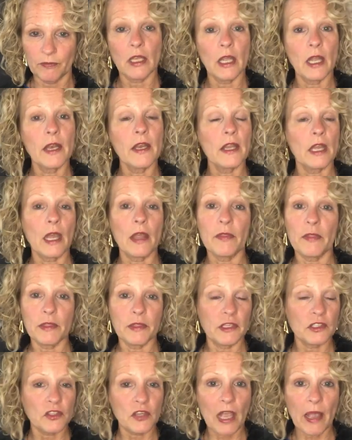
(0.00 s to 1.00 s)
And,
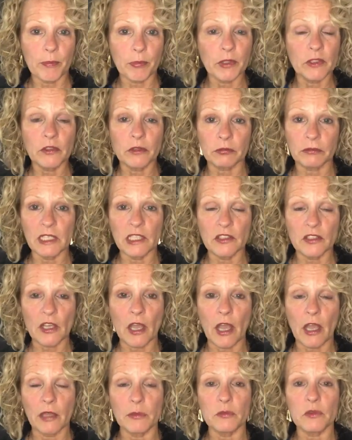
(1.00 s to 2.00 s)
and this happened three
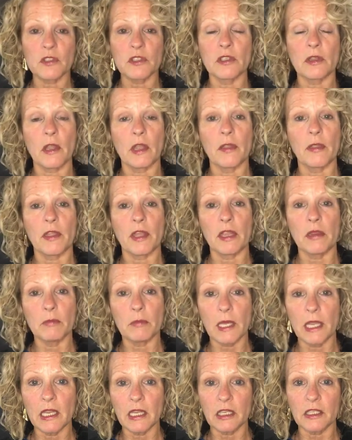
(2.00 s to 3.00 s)
times that they
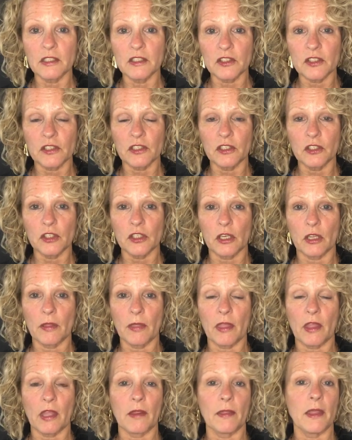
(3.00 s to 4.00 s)
make a
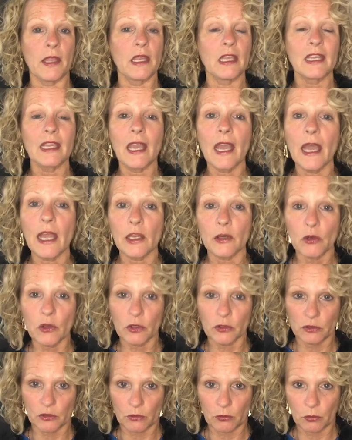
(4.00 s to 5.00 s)
decision that they
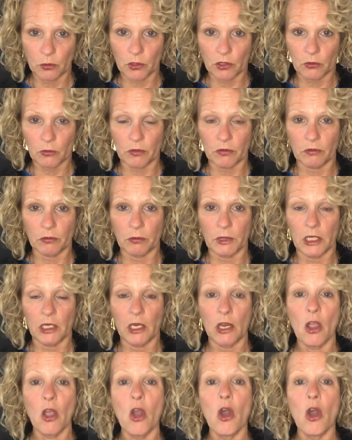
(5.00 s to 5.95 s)
cannot work with me